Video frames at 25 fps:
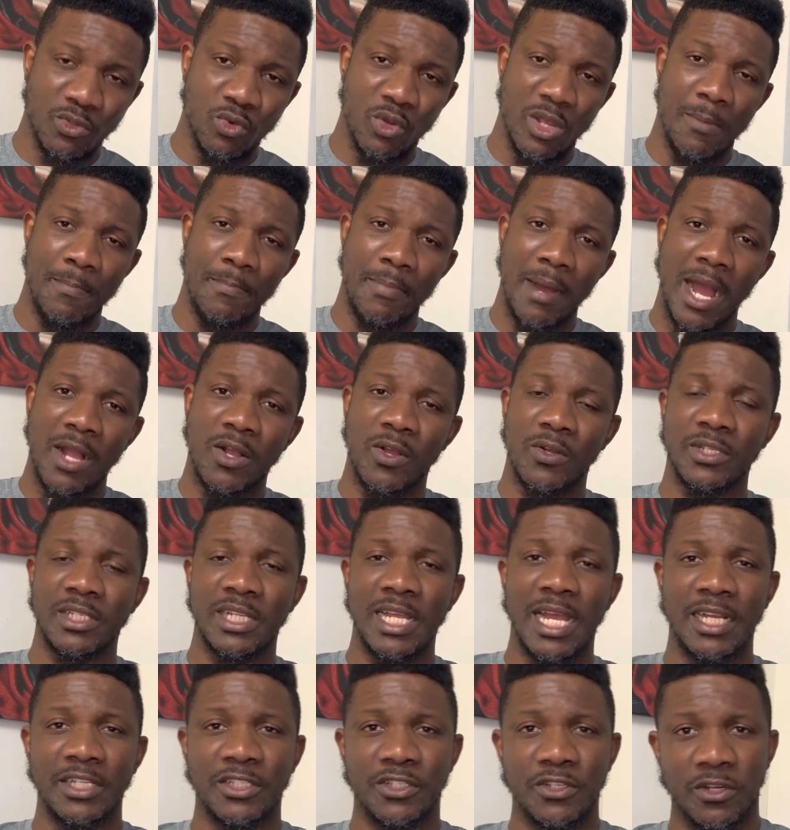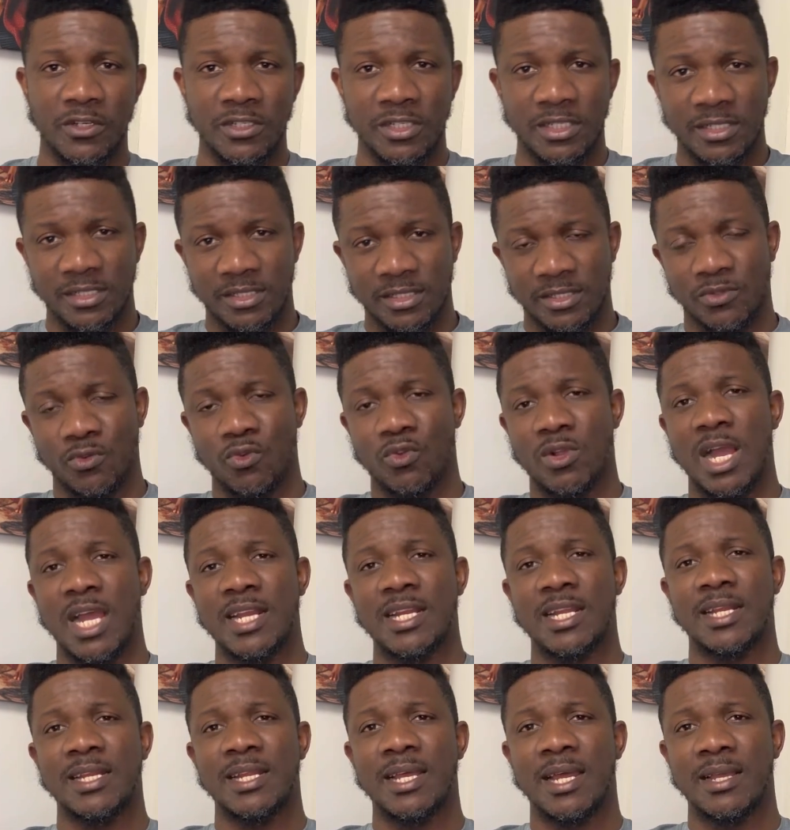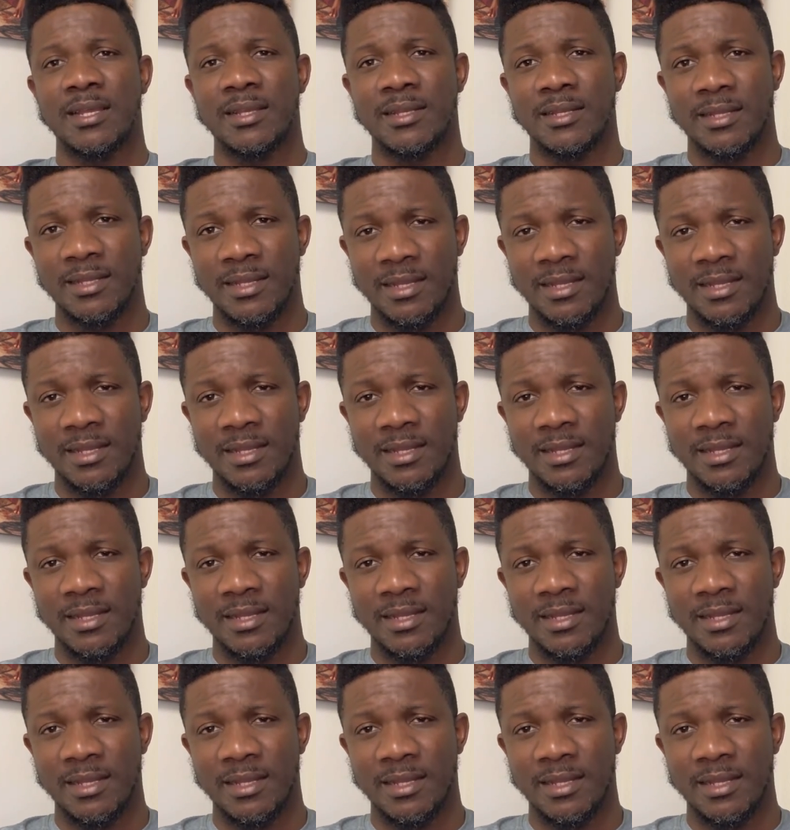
to embark on their journeys to Canada